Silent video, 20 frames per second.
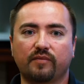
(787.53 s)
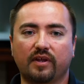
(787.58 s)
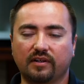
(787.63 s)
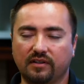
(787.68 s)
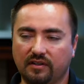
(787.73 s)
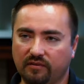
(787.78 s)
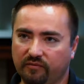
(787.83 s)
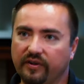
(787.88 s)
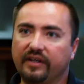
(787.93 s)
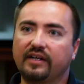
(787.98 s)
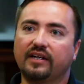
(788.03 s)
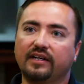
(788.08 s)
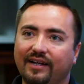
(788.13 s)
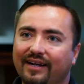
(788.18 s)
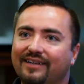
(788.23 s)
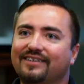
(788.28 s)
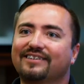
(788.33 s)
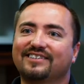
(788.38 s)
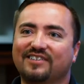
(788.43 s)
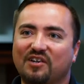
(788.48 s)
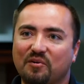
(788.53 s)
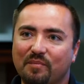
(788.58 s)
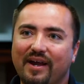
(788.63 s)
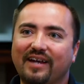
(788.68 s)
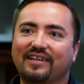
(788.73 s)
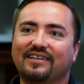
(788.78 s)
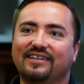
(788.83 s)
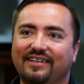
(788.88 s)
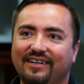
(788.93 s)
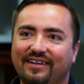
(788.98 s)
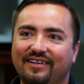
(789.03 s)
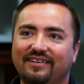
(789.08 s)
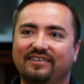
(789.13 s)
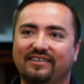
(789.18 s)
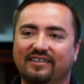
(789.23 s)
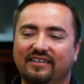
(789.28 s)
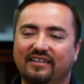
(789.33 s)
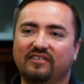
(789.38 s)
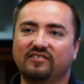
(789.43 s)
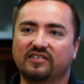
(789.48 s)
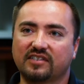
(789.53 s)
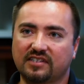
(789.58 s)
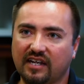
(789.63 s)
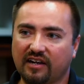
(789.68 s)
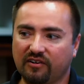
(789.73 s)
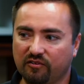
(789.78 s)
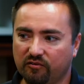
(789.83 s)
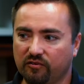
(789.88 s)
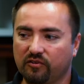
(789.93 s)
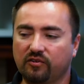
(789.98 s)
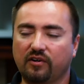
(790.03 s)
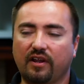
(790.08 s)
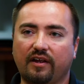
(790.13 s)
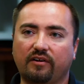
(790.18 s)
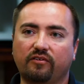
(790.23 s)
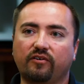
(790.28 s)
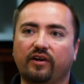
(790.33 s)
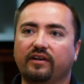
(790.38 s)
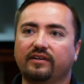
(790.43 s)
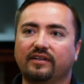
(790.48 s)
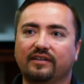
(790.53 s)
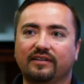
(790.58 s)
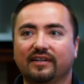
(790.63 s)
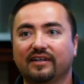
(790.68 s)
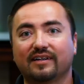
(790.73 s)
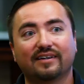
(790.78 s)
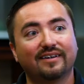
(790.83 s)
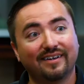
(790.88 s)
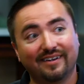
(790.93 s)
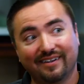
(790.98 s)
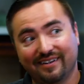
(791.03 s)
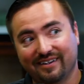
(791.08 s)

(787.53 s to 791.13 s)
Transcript: to reconnect us all back together that gives us that that grounding that